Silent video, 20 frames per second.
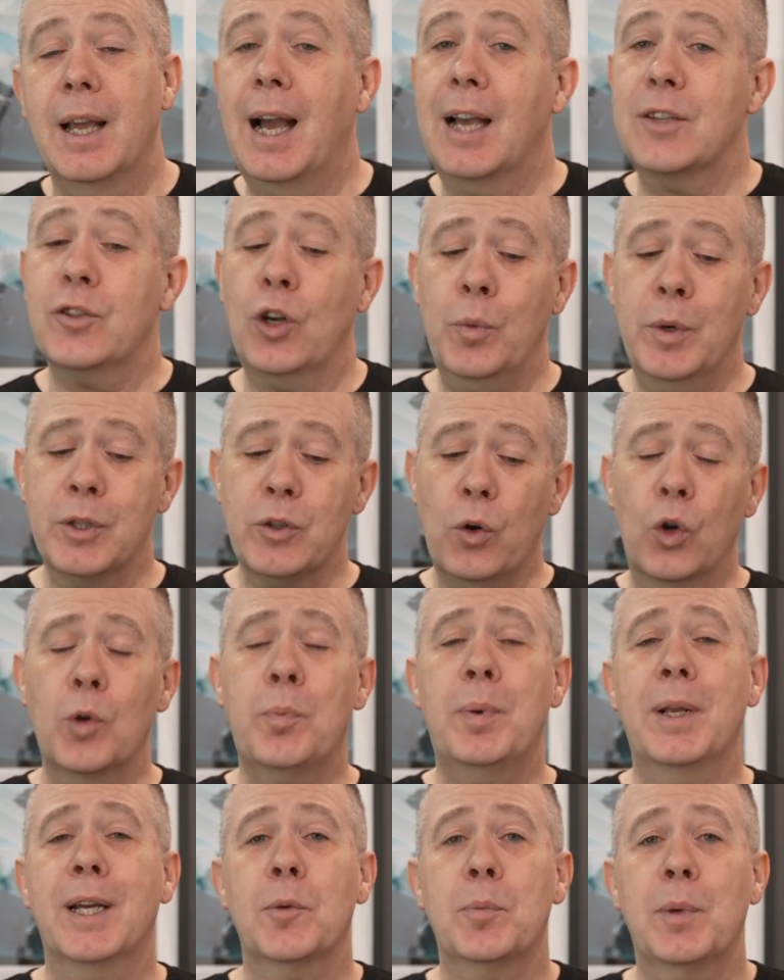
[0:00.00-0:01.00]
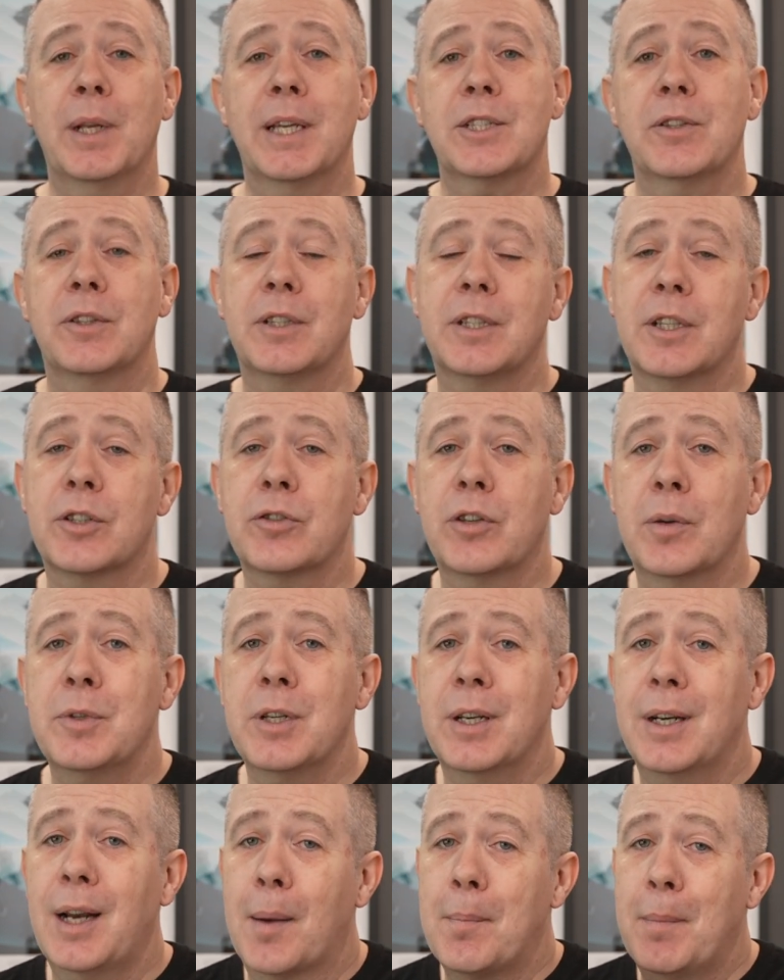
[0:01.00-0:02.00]
As always, all applicable links are in the
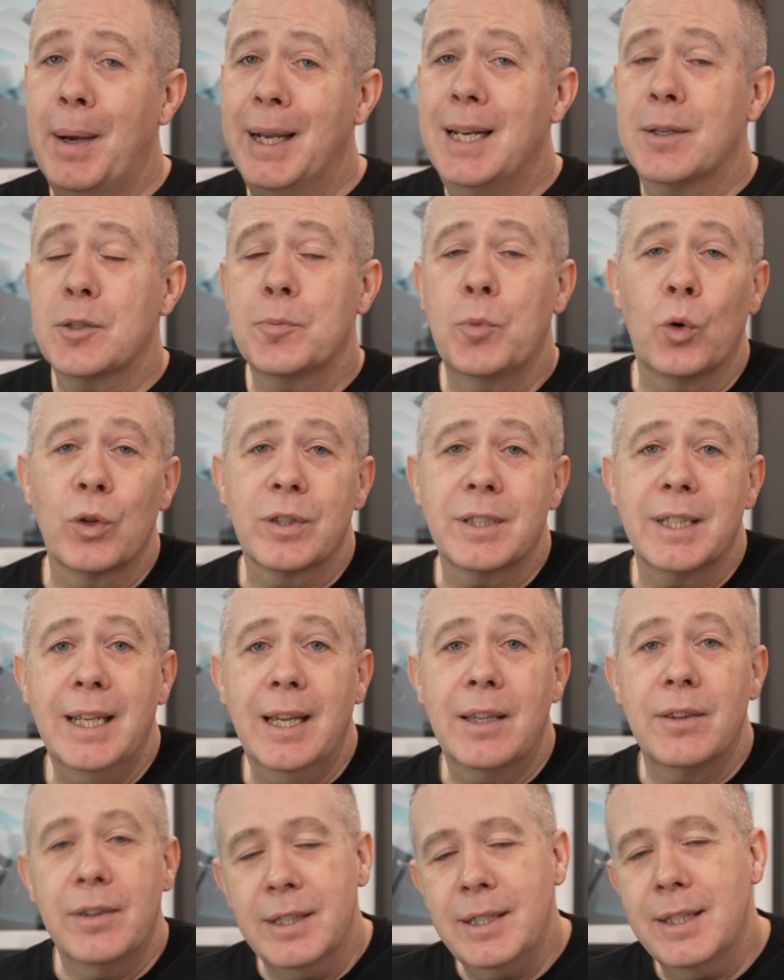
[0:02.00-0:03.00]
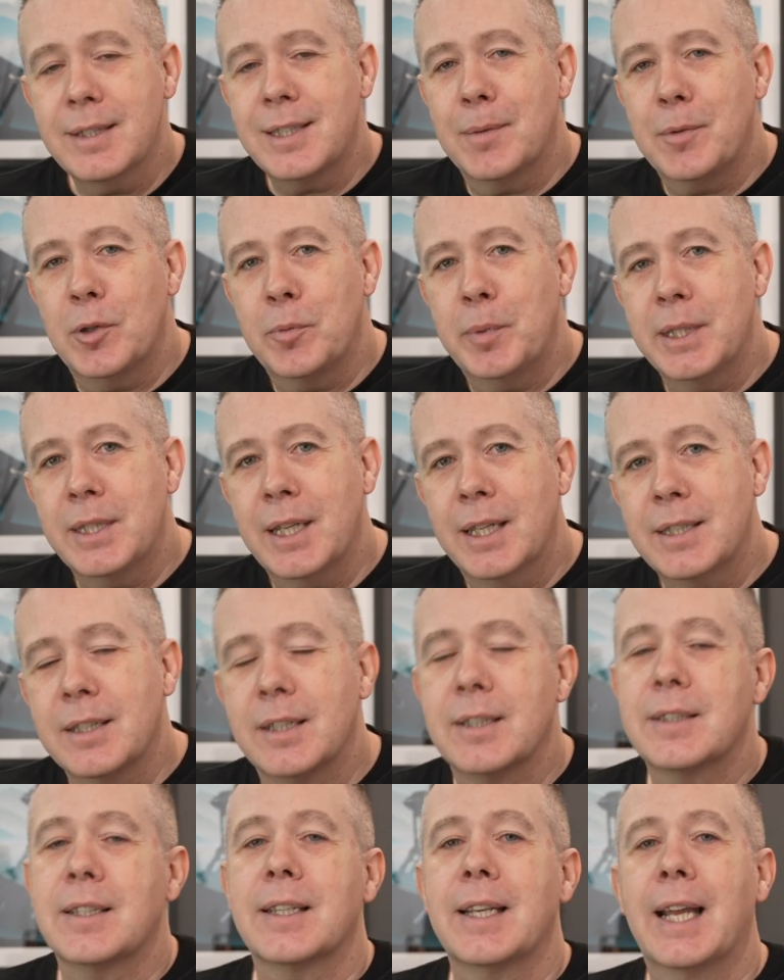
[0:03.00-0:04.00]
description. My name is Paul C. This is W P Tuts,
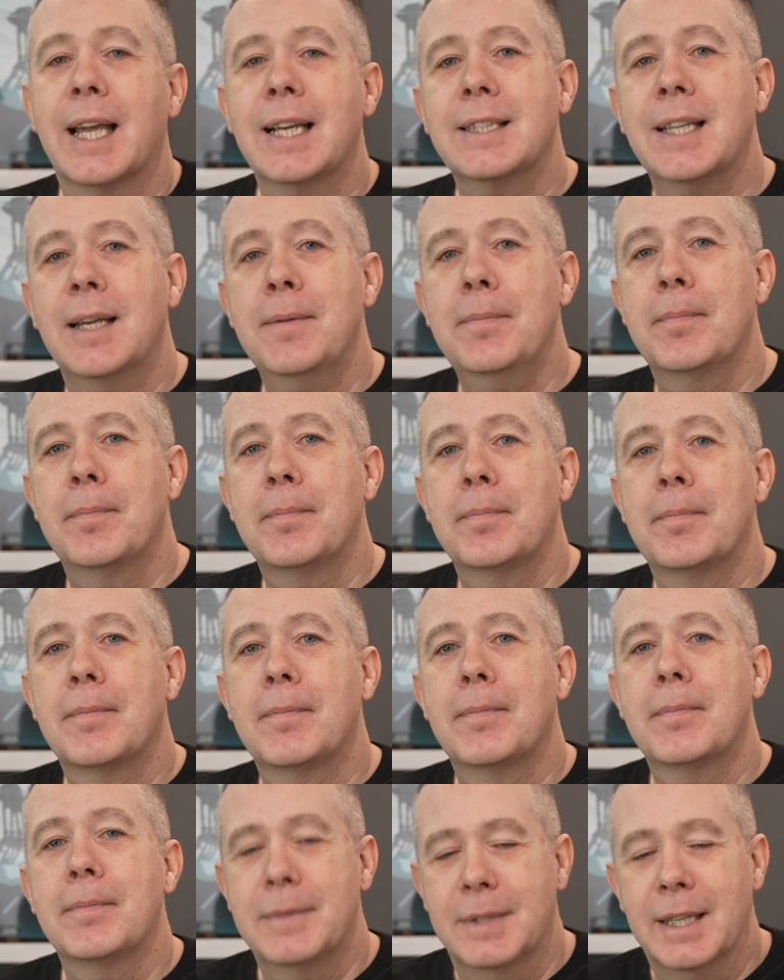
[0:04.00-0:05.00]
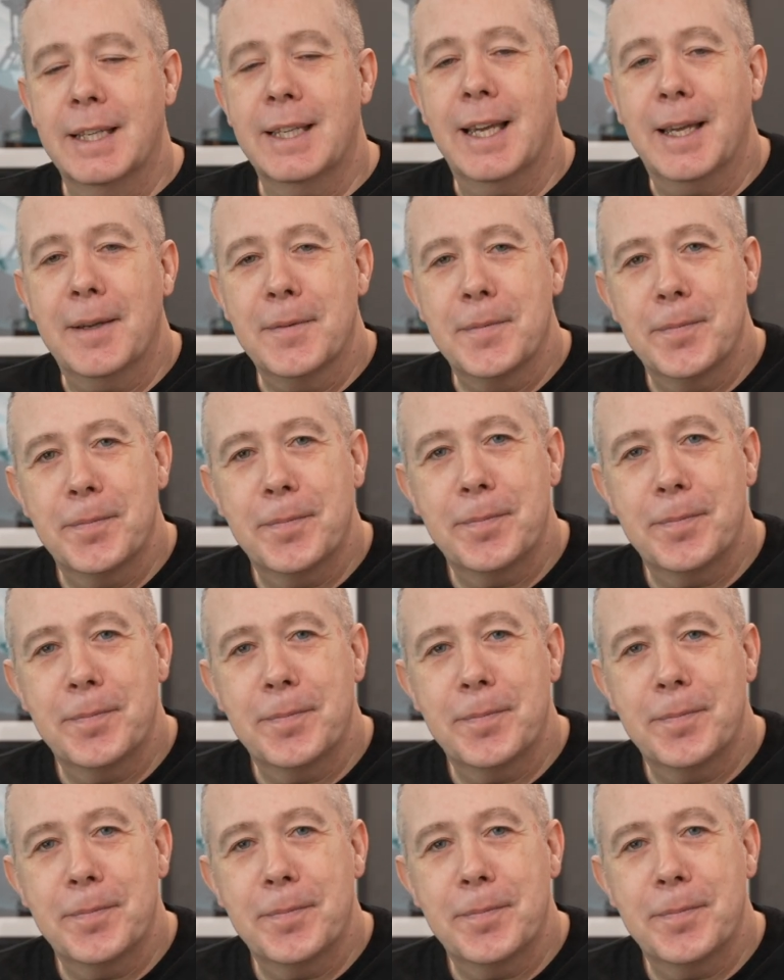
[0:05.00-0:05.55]
and until next time, take care.